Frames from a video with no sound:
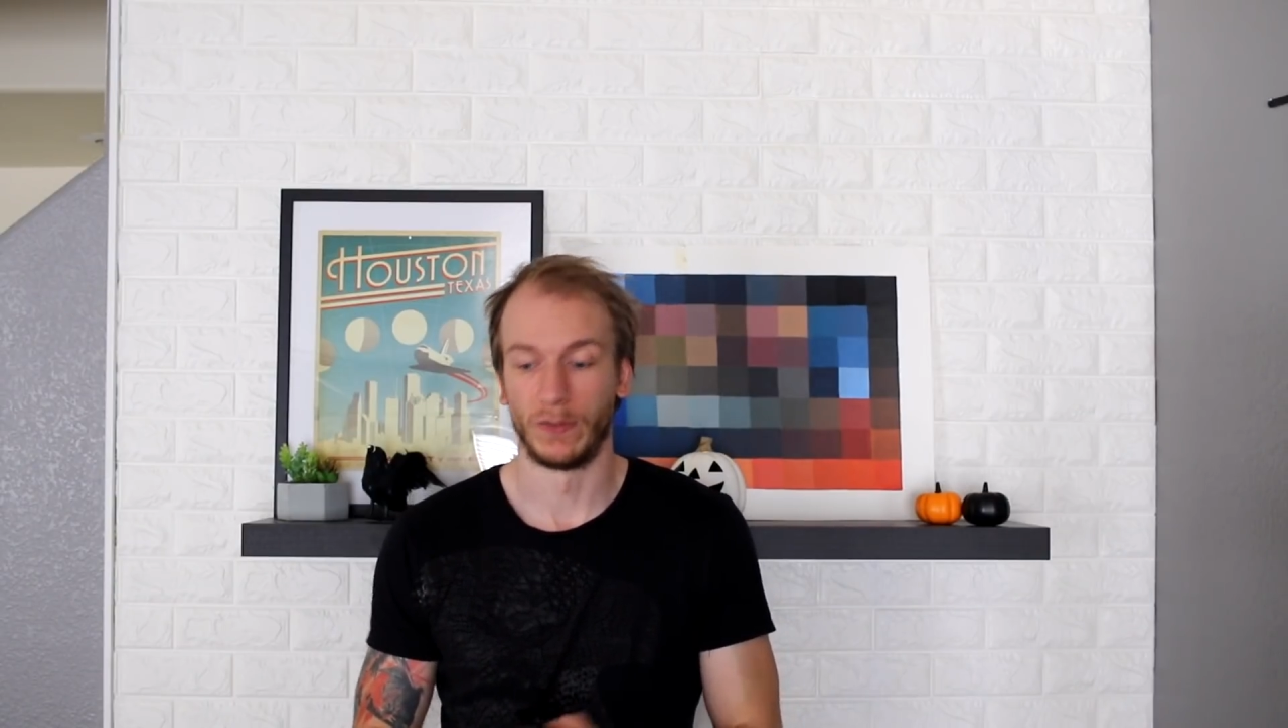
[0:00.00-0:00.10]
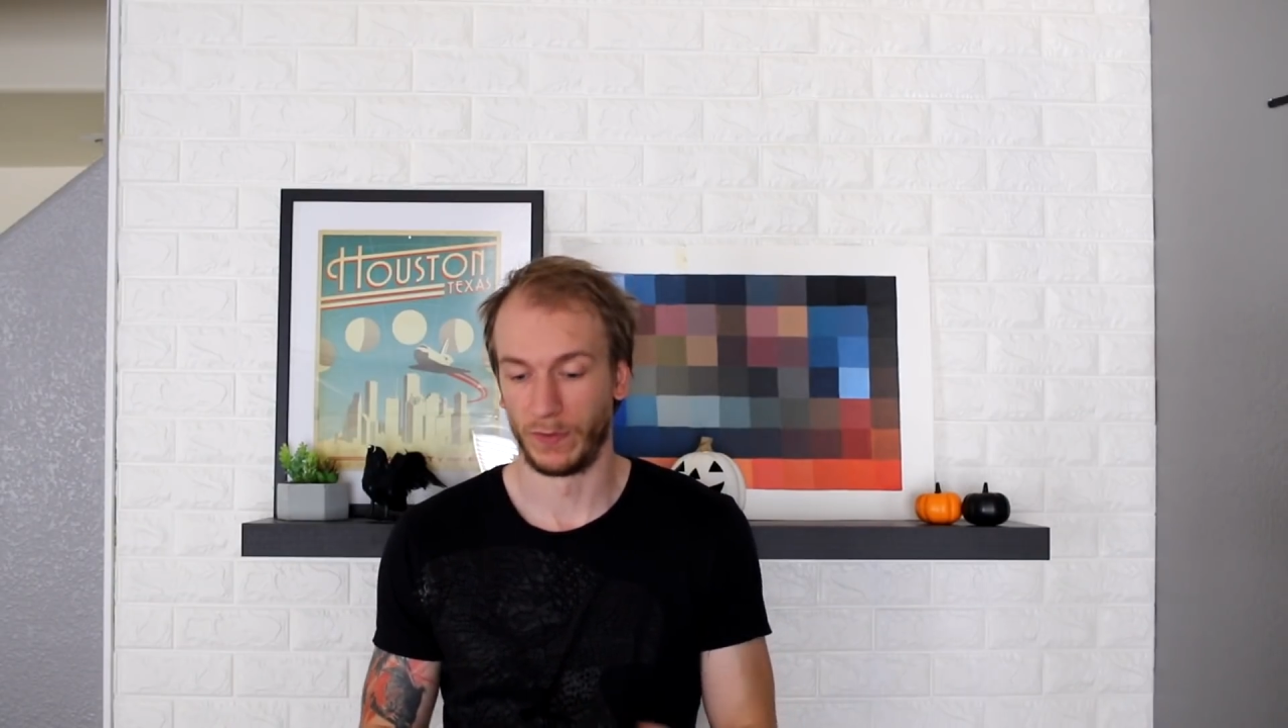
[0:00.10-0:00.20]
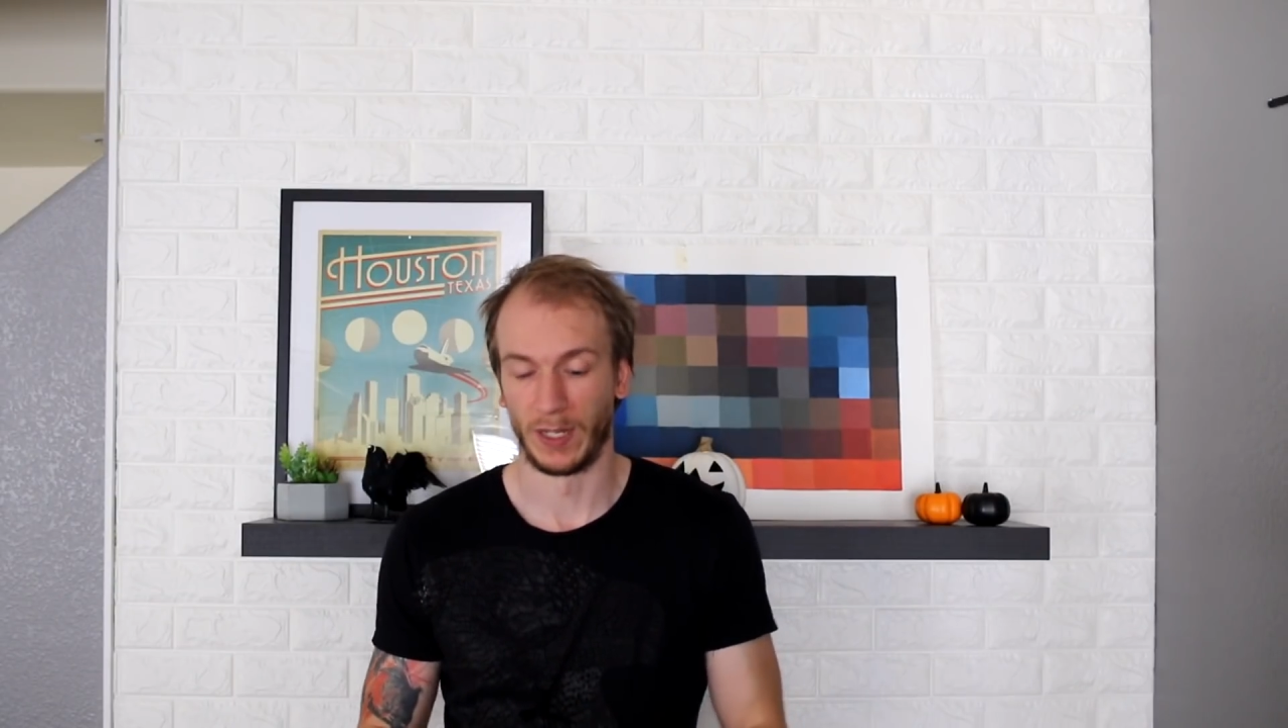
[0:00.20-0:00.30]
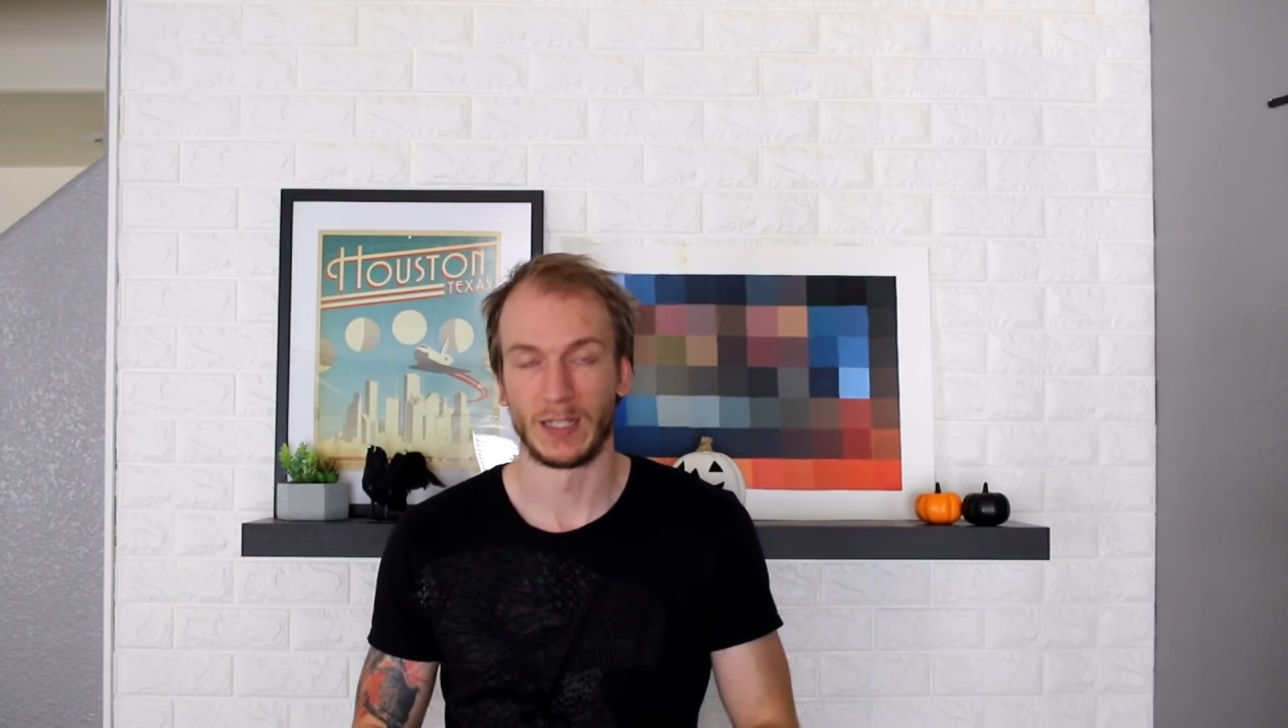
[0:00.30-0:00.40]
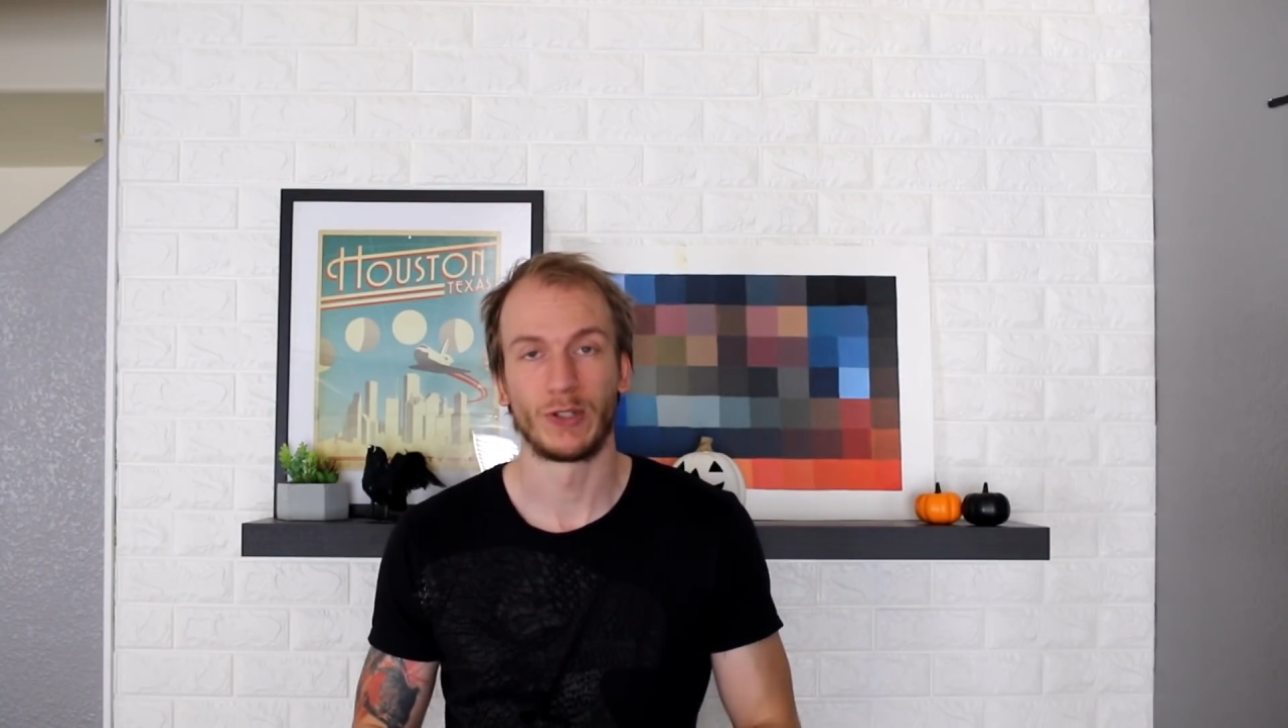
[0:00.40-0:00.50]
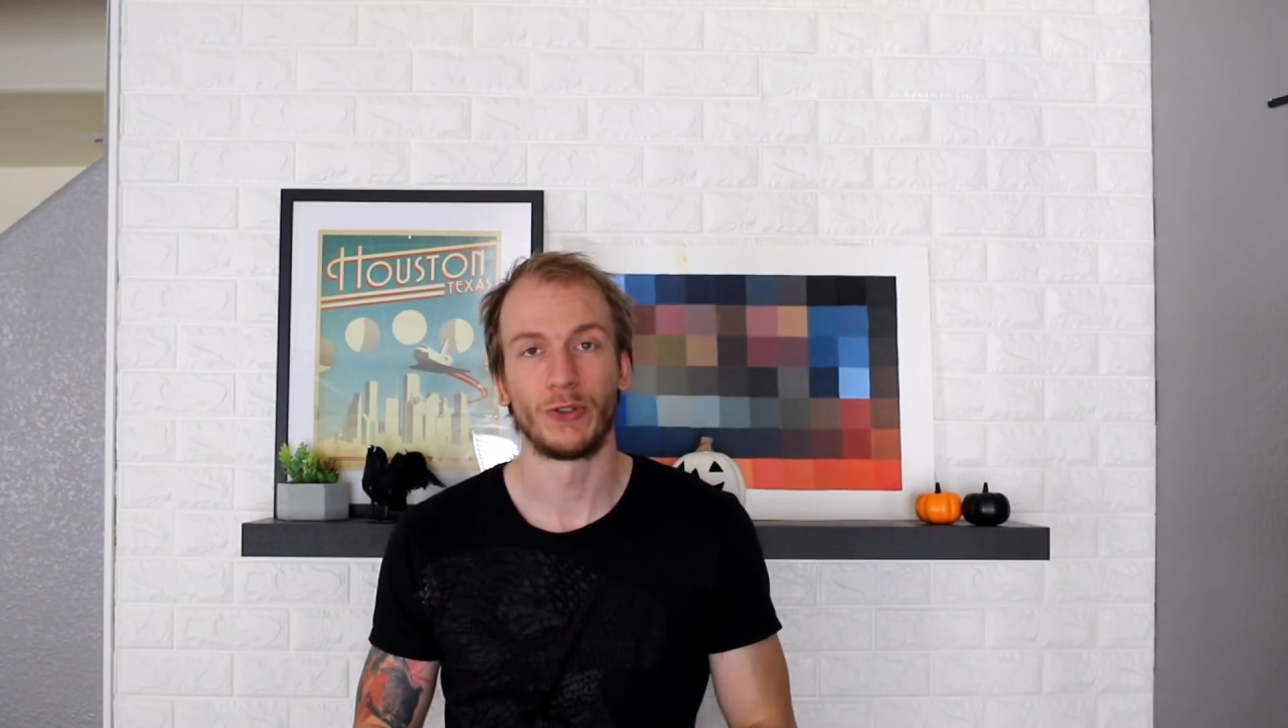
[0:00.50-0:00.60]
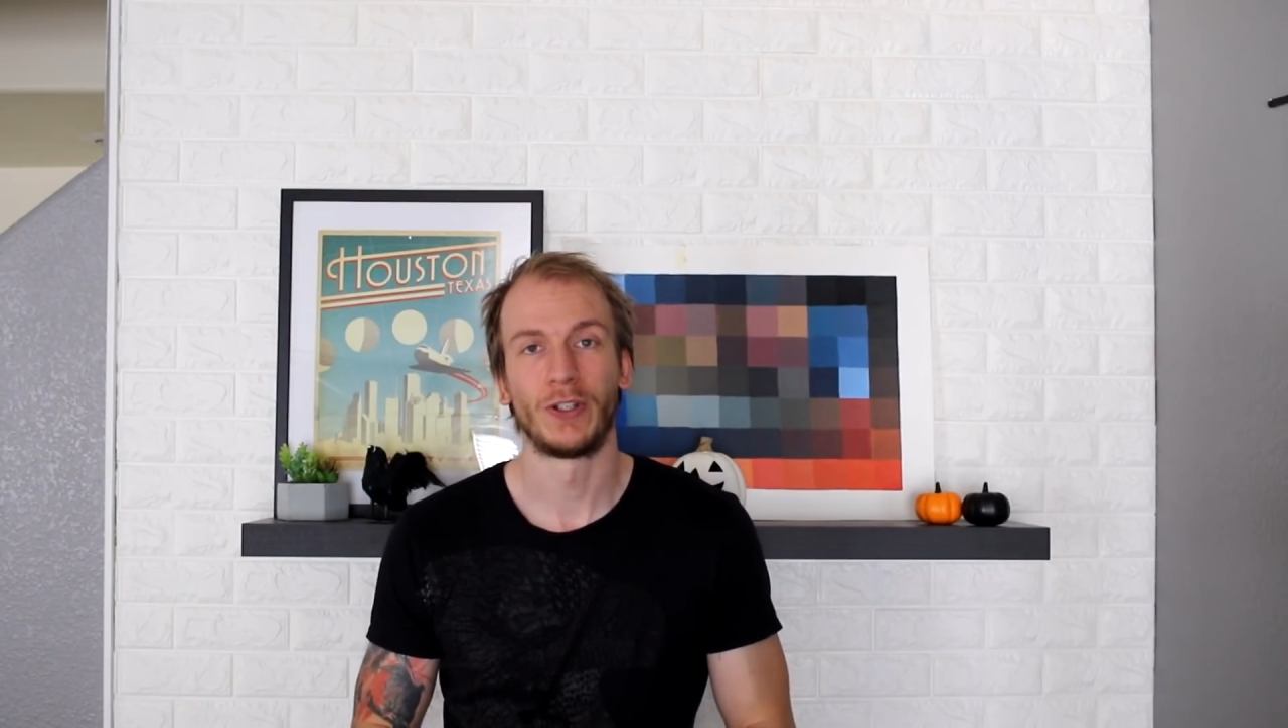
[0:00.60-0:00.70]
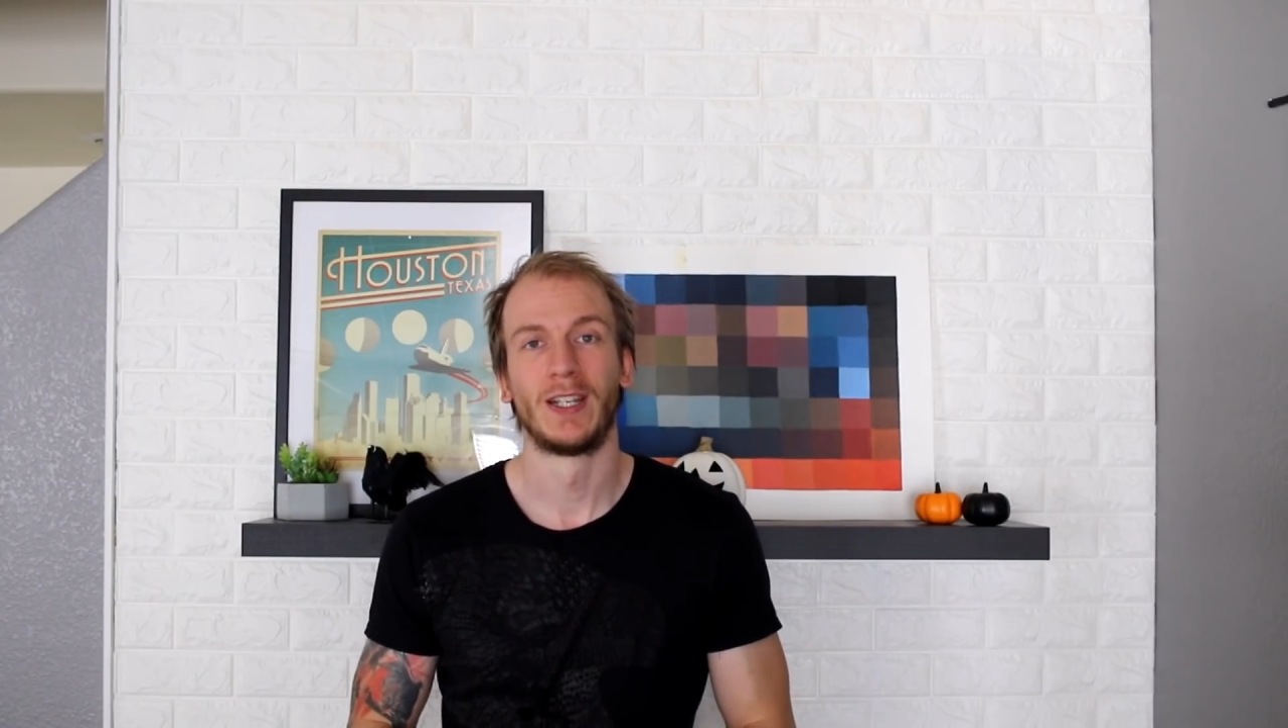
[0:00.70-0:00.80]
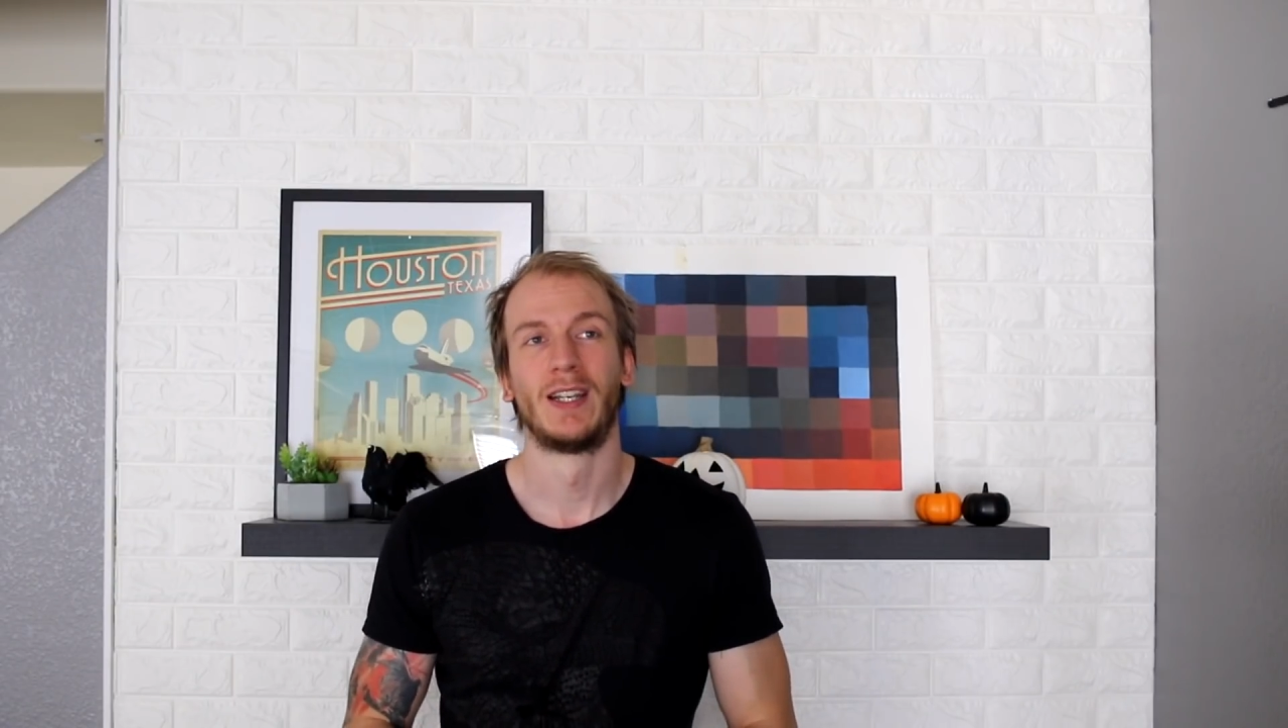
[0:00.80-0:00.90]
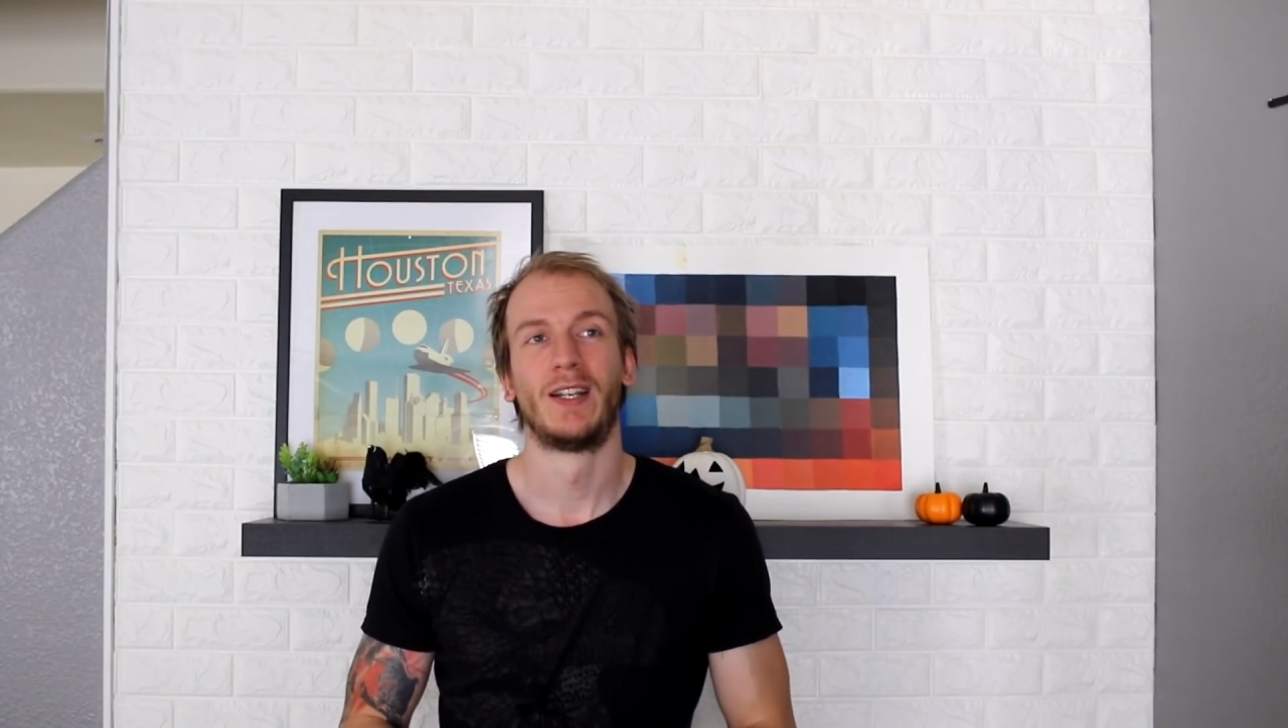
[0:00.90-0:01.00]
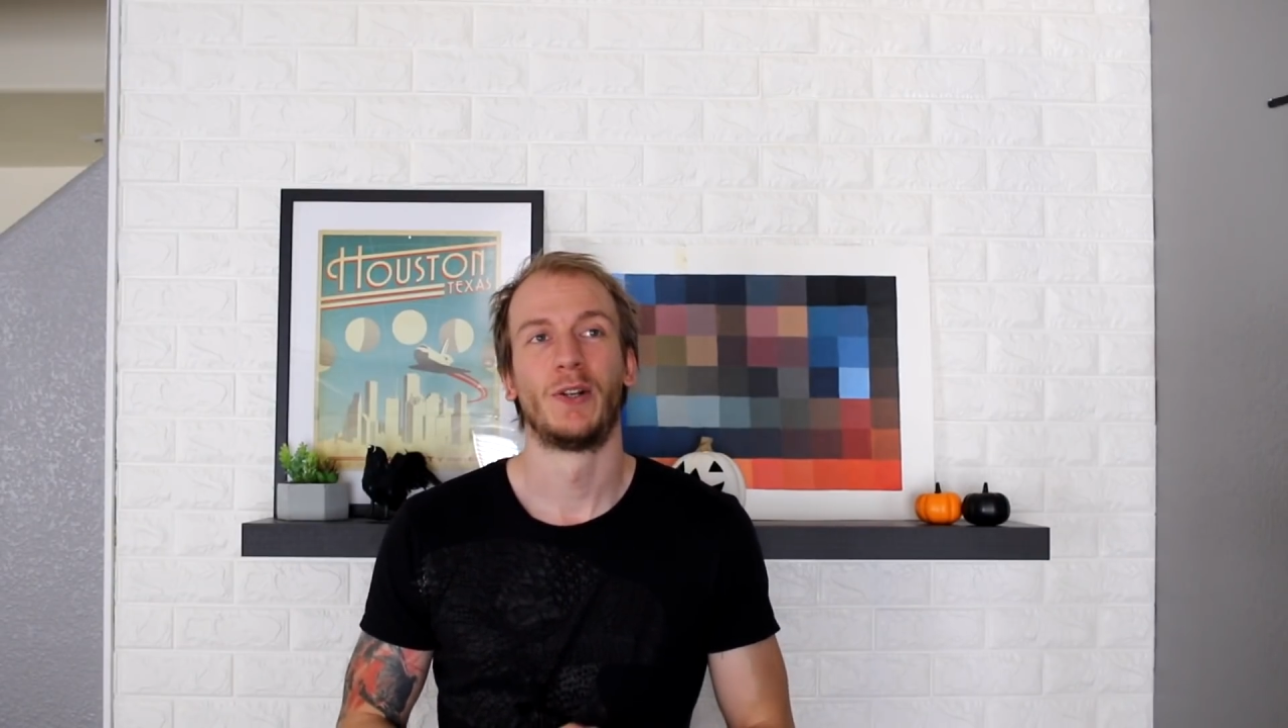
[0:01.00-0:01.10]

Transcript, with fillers: very soon,